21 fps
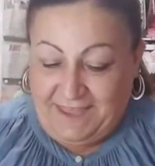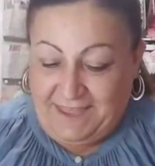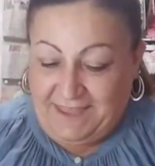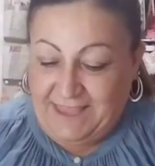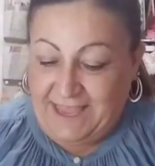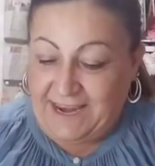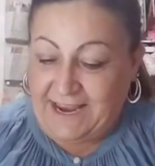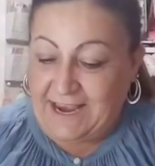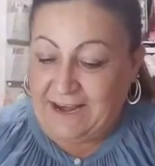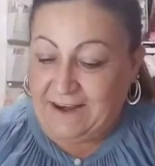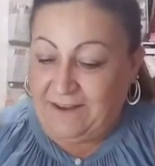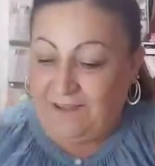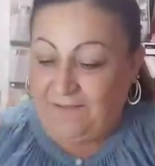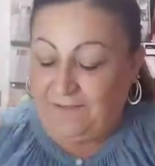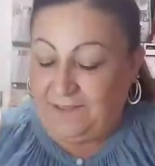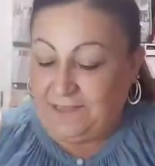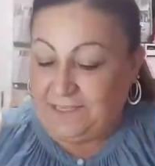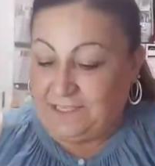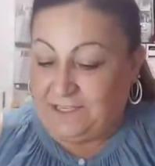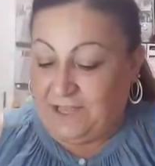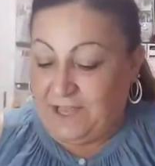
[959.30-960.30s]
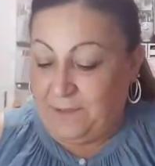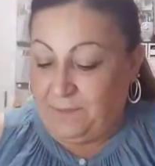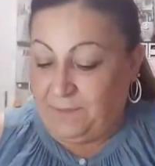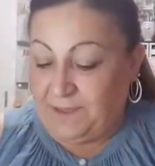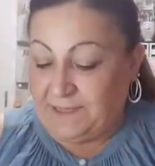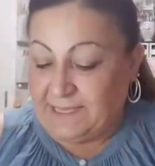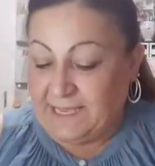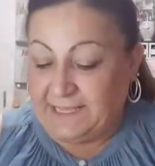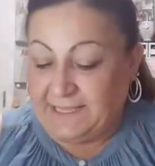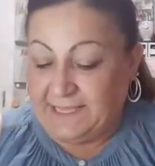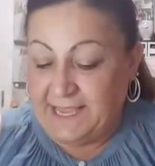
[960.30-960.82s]
Then I love this cup
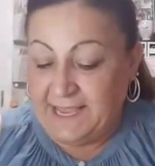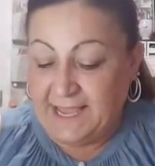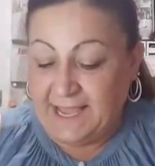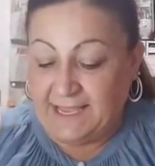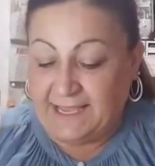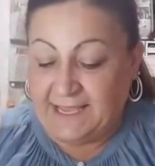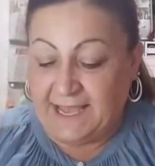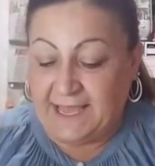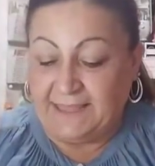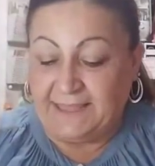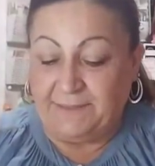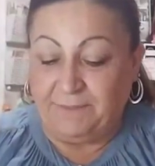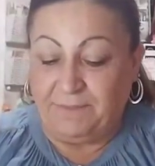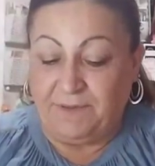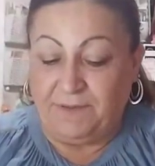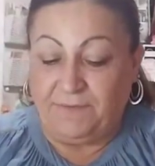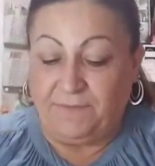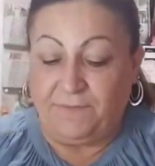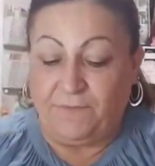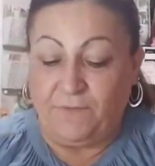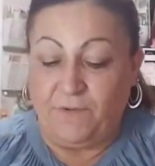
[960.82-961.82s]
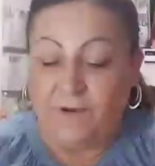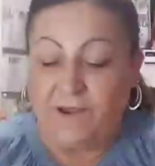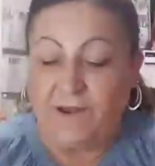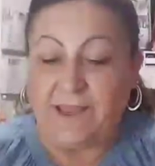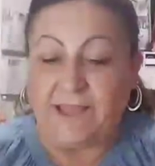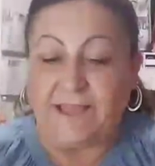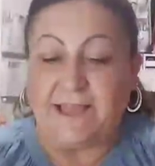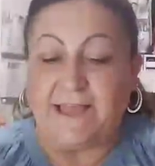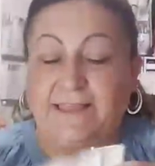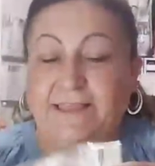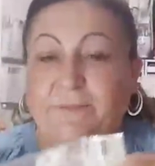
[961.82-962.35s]
because I think I got them before and
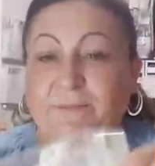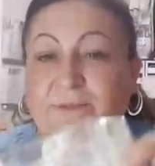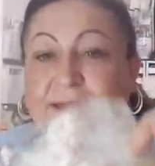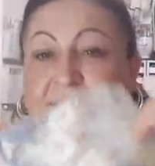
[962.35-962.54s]
I got them